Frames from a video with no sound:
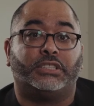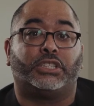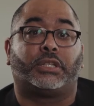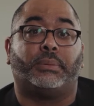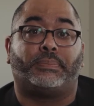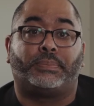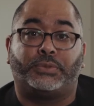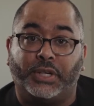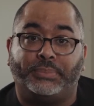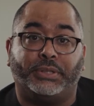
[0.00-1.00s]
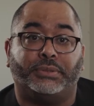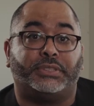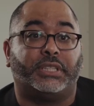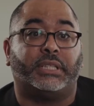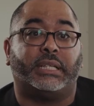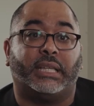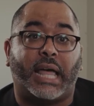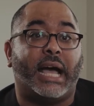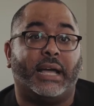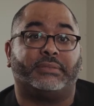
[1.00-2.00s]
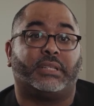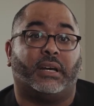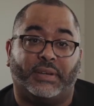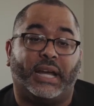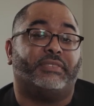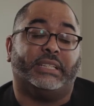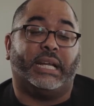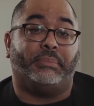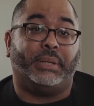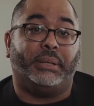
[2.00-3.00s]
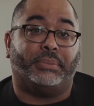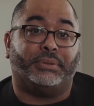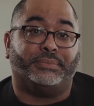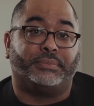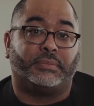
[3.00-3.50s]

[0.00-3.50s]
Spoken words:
to contribute to the lives of everyday people.